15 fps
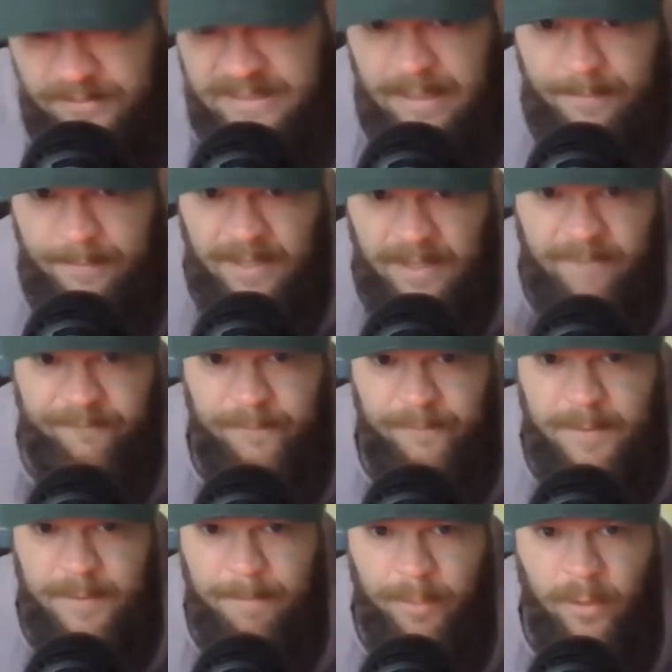coming up from
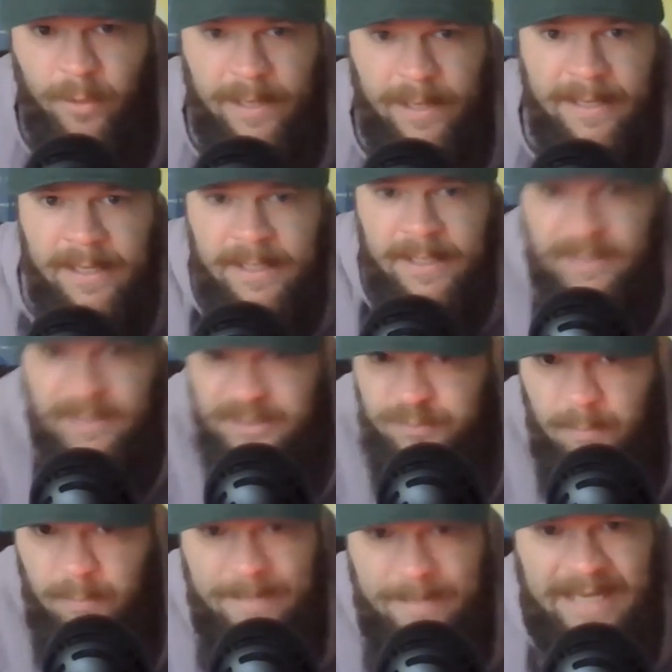your boy, because
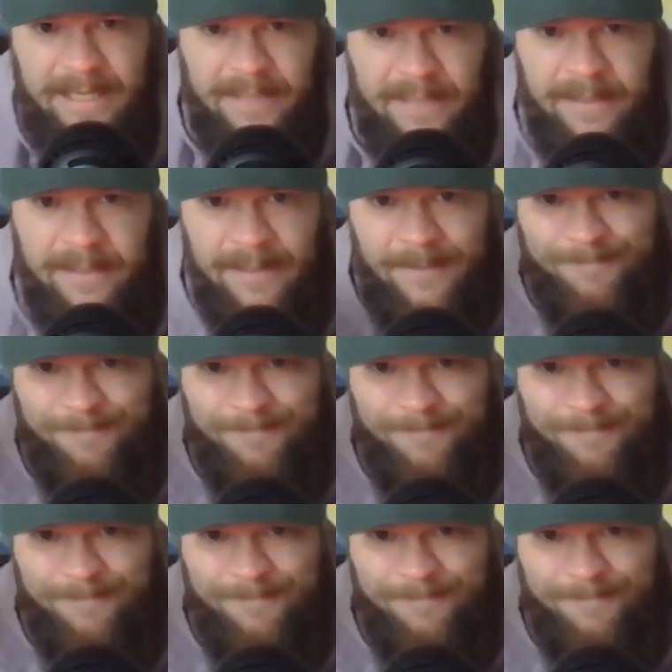we're making